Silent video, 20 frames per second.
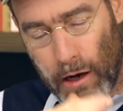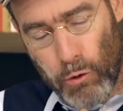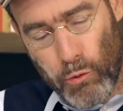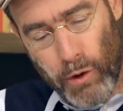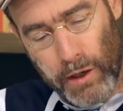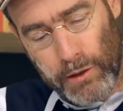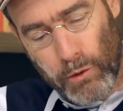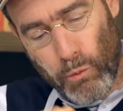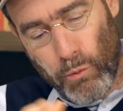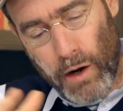
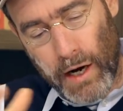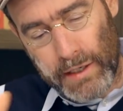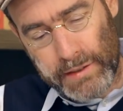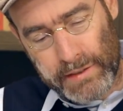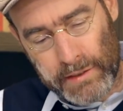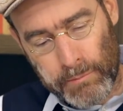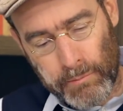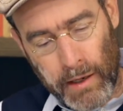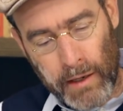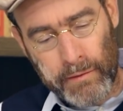quite a wide
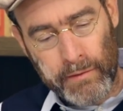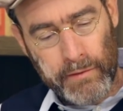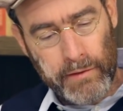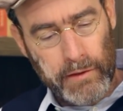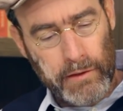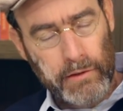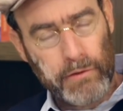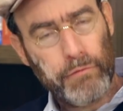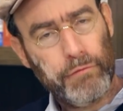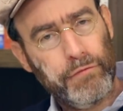
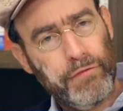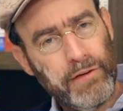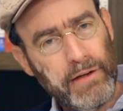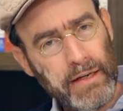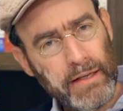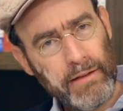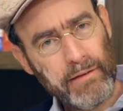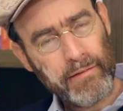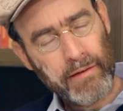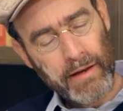semantic
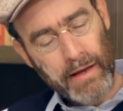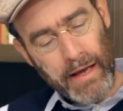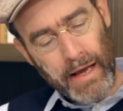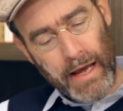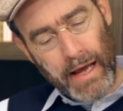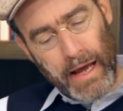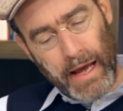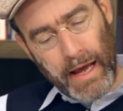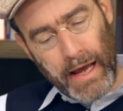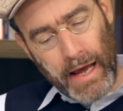field,
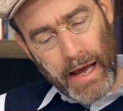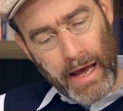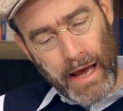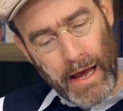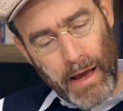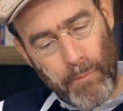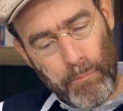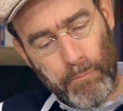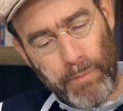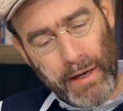
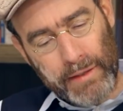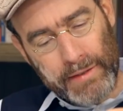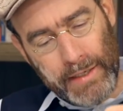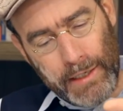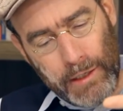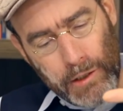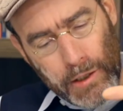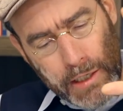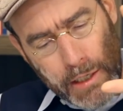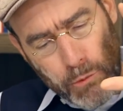but
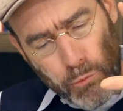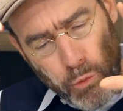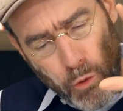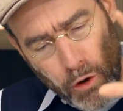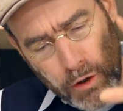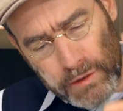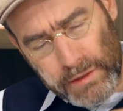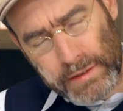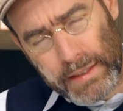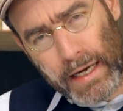he
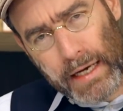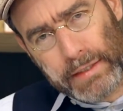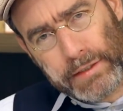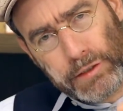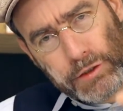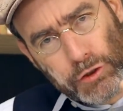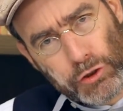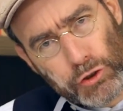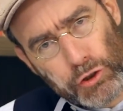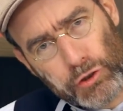was a
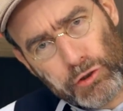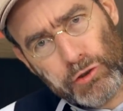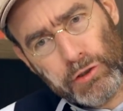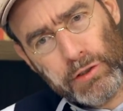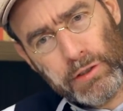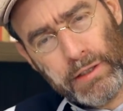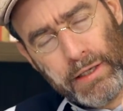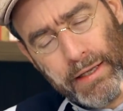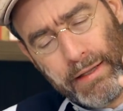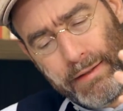
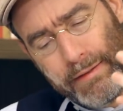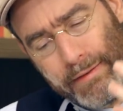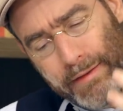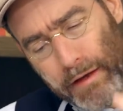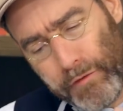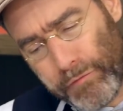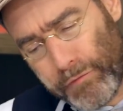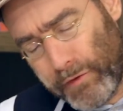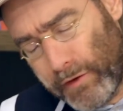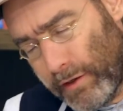certain
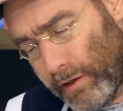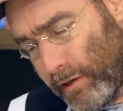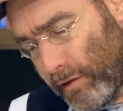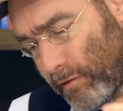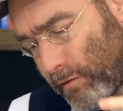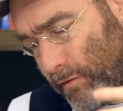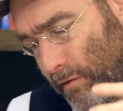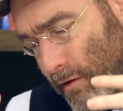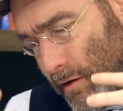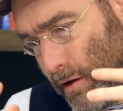
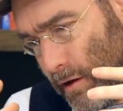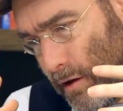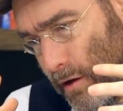definite